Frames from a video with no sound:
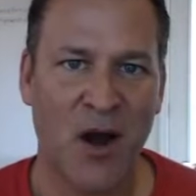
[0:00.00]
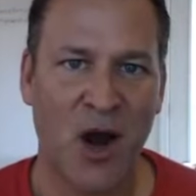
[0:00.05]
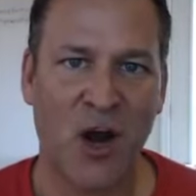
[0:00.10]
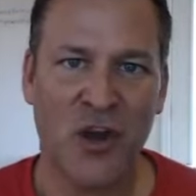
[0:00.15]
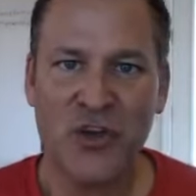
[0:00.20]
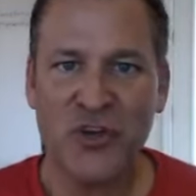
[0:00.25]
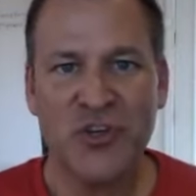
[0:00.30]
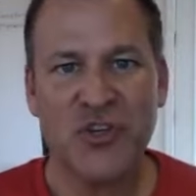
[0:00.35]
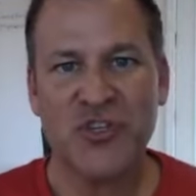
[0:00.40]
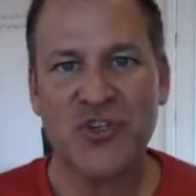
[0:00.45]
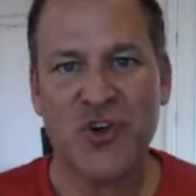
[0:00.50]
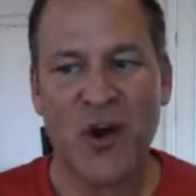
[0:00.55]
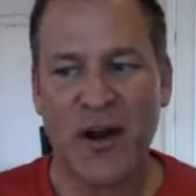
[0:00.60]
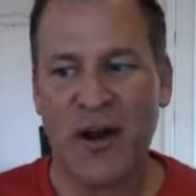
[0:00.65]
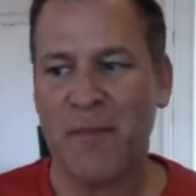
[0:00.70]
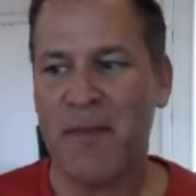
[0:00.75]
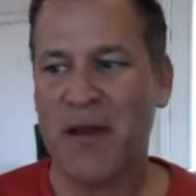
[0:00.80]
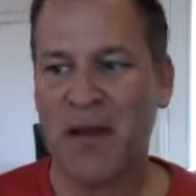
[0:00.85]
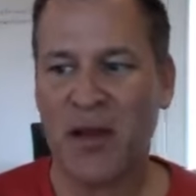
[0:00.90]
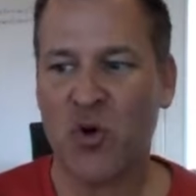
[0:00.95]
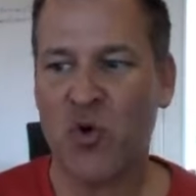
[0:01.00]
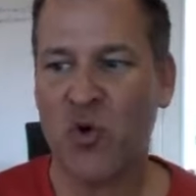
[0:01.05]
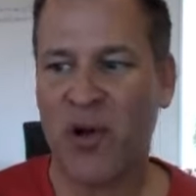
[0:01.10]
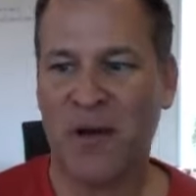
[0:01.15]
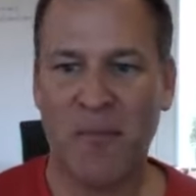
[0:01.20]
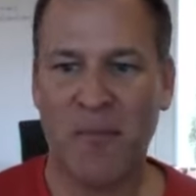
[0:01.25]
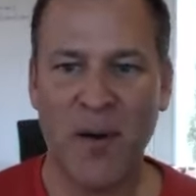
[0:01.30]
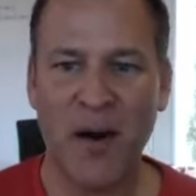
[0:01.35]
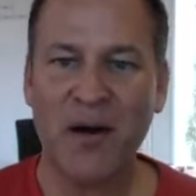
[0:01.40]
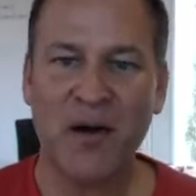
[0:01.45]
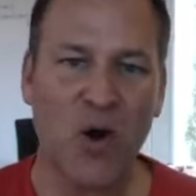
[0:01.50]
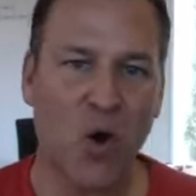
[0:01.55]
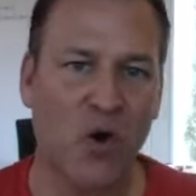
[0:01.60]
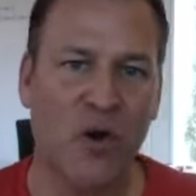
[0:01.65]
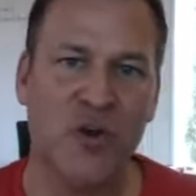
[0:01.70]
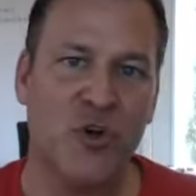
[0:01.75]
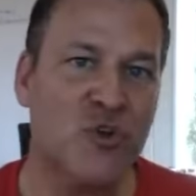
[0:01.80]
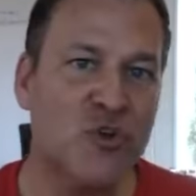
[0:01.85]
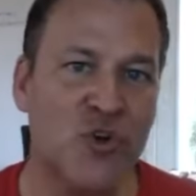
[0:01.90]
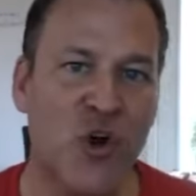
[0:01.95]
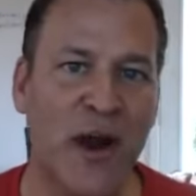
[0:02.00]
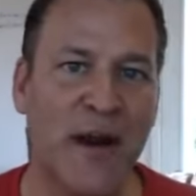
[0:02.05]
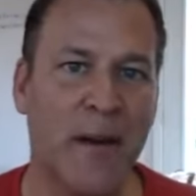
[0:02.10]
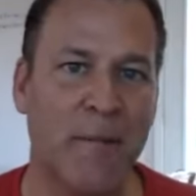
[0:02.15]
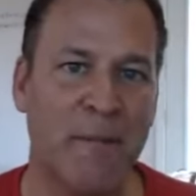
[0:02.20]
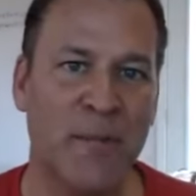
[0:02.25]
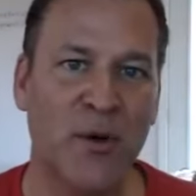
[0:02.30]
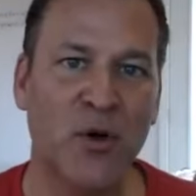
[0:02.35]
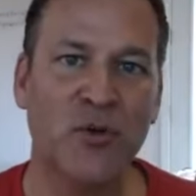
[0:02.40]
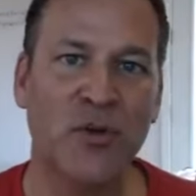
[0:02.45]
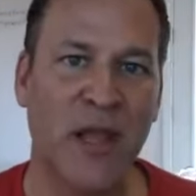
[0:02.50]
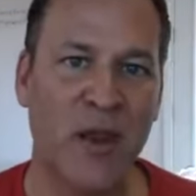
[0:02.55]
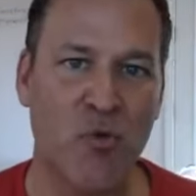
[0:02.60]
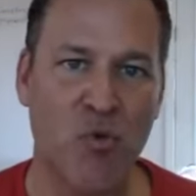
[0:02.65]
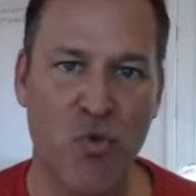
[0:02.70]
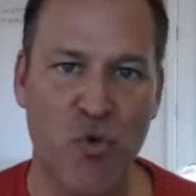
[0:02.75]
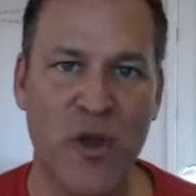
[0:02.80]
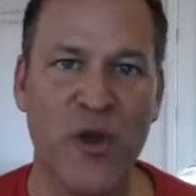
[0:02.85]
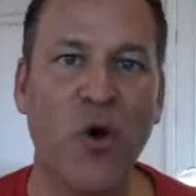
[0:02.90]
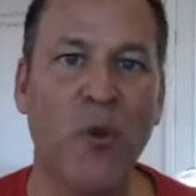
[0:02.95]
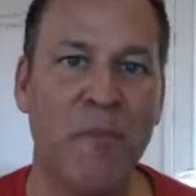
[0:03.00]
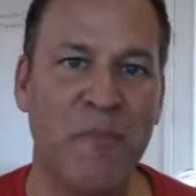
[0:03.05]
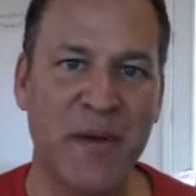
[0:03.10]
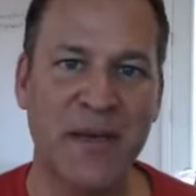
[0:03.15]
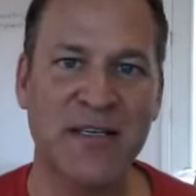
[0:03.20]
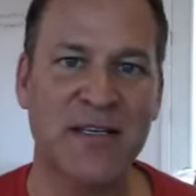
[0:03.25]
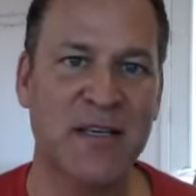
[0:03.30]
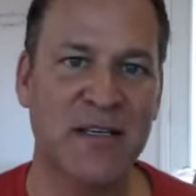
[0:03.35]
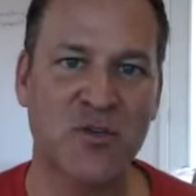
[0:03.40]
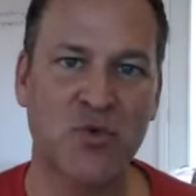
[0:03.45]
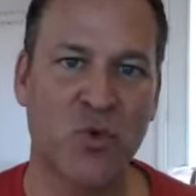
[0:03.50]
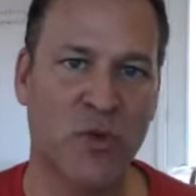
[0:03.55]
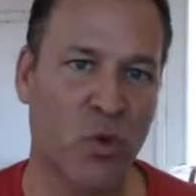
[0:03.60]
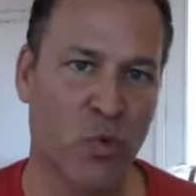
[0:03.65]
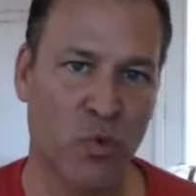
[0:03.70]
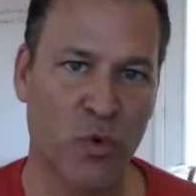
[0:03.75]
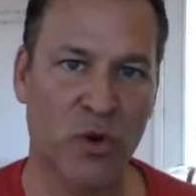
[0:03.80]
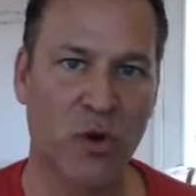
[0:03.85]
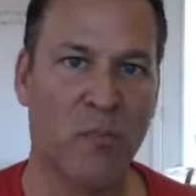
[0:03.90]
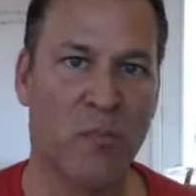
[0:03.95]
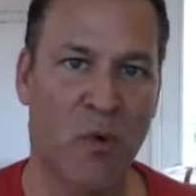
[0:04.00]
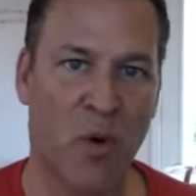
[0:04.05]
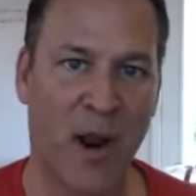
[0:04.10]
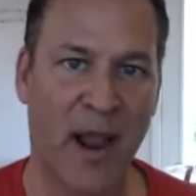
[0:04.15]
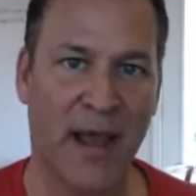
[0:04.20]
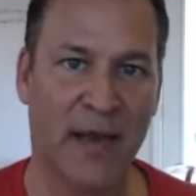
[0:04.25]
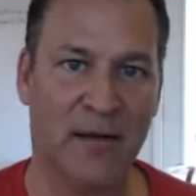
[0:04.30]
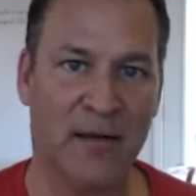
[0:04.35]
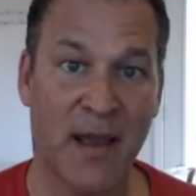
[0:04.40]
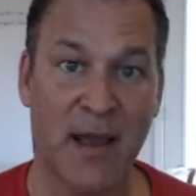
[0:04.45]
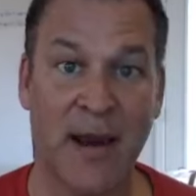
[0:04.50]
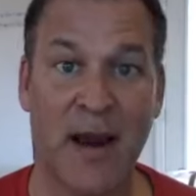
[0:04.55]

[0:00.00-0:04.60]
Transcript: Are you just trying to make a quick buck, or are you trying to build a real business with a real brand?